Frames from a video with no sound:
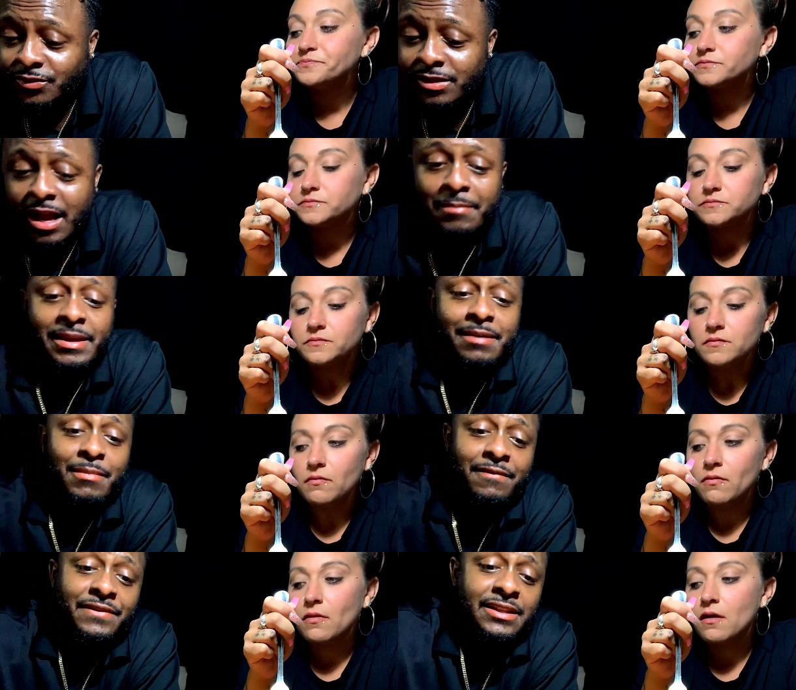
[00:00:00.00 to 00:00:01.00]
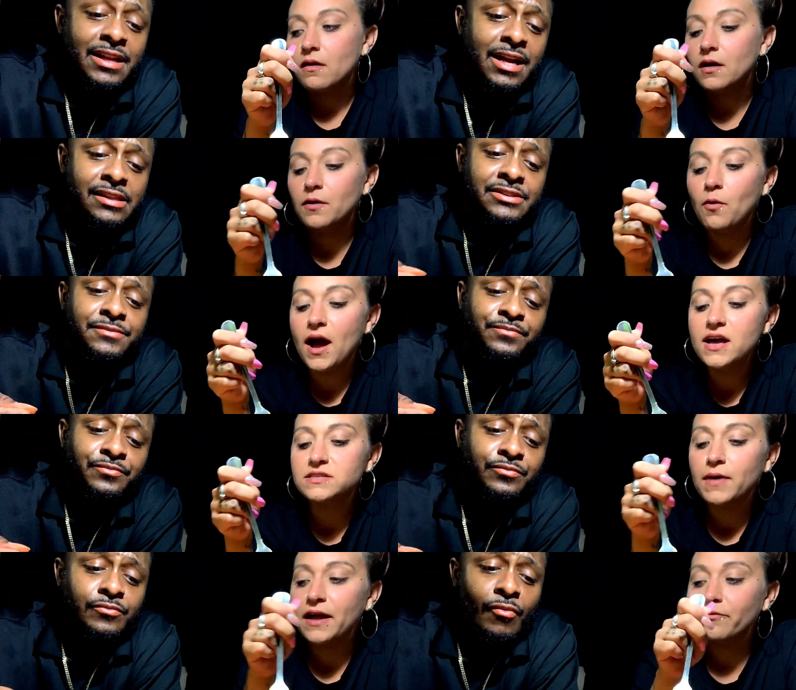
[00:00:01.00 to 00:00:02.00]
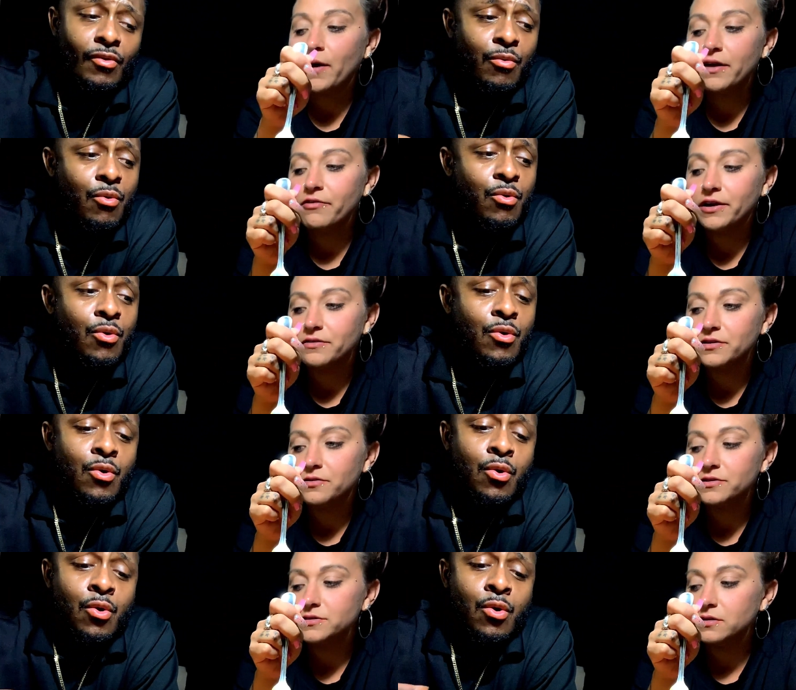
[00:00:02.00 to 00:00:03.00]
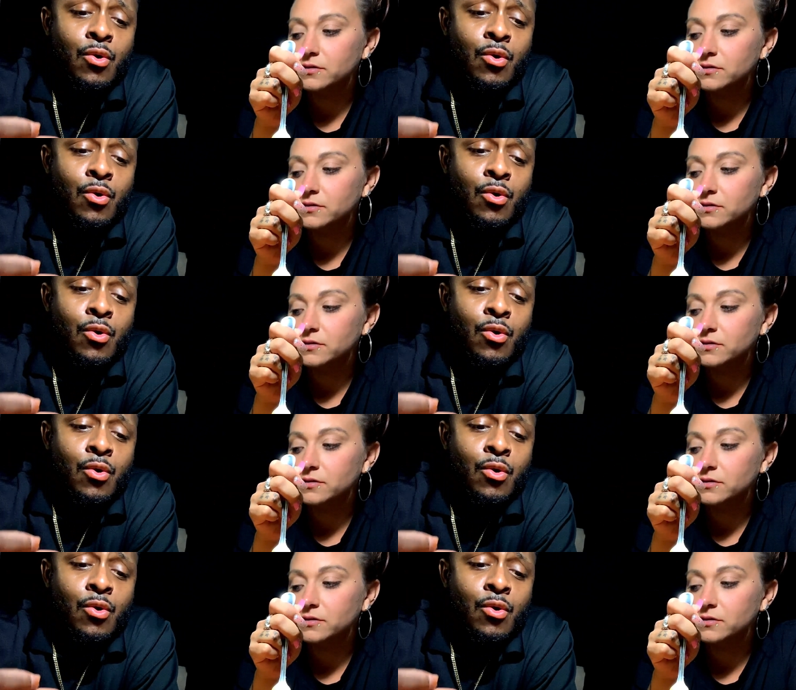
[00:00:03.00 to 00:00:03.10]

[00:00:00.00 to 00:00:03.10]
Speaker 1: No, I'm getting my $50. And why
Speaker 2: is mine way redder than yours?